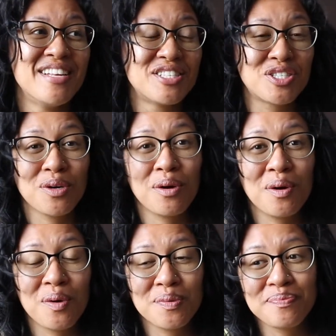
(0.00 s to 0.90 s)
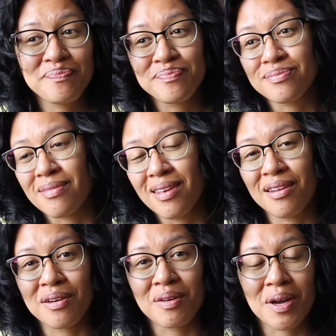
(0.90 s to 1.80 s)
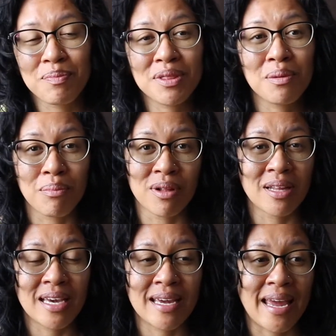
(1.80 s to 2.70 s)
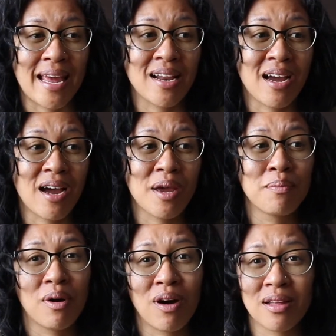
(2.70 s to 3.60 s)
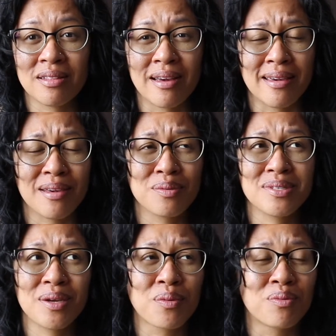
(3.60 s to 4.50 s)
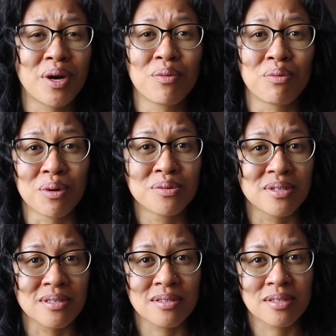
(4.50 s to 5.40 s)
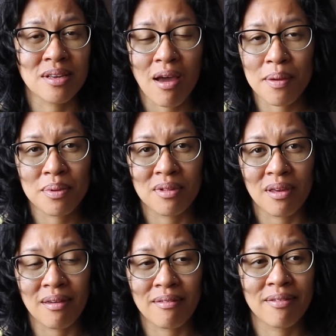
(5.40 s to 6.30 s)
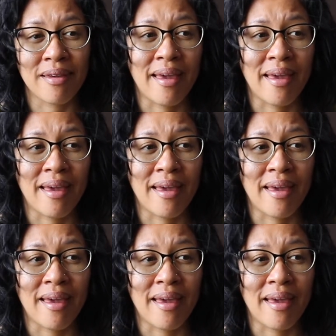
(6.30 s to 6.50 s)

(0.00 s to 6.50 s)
So, you know, I bit the bullet and I bought like, it was like red roses, I believe.